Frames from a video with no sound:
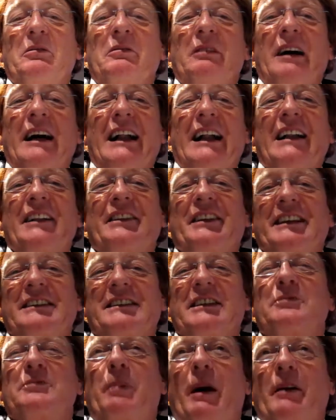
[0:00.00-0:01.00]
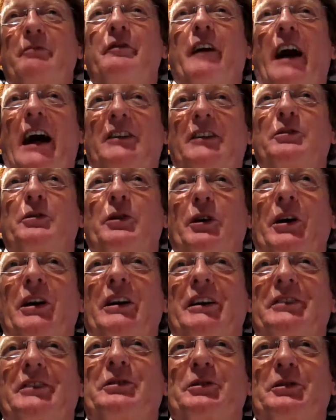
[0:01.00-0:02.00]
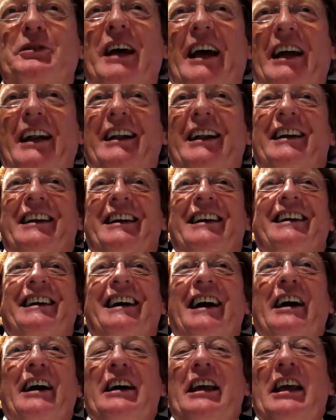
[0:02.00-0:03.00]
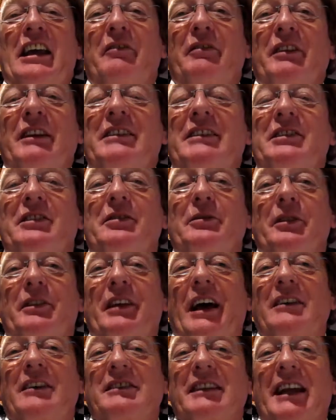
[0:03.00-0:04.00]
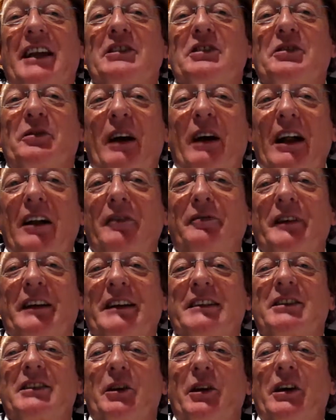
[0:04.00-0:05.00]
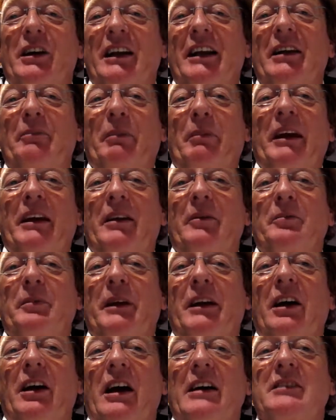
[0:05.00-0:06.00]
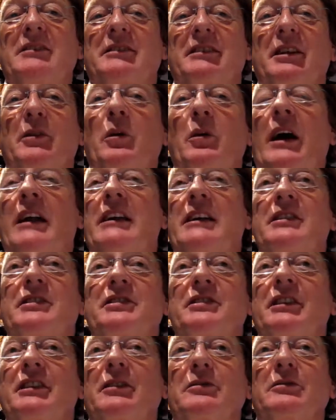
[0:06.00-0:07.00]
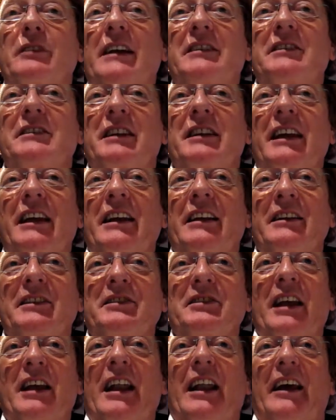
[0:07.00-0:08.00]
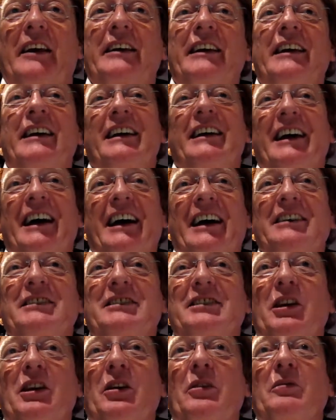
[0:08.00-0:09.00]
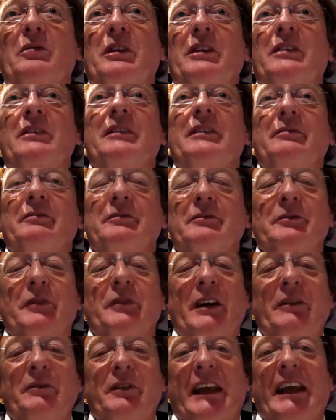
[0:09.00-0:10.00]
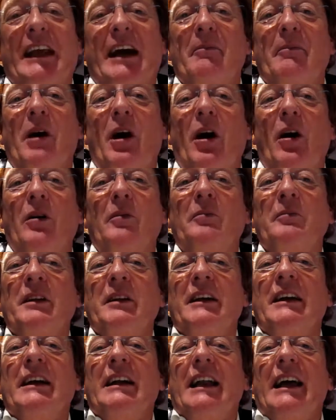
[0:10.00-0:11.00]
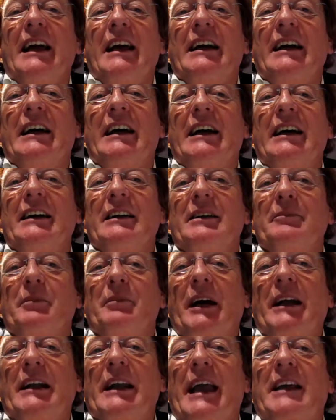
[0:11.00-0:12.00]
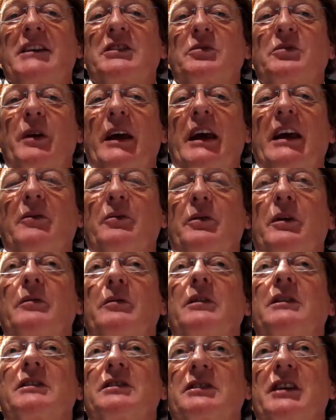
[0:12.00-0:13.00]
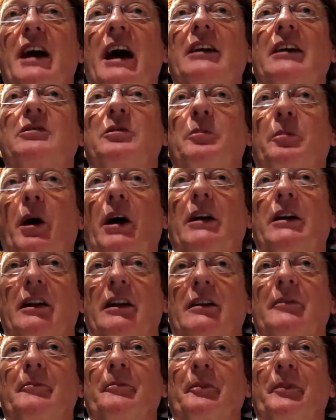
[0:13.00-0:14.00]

Well, this is by far too early to tell. Even 2012 is early because the wine is still resting in the cellar. So when we come home by next week, we will start to bottle.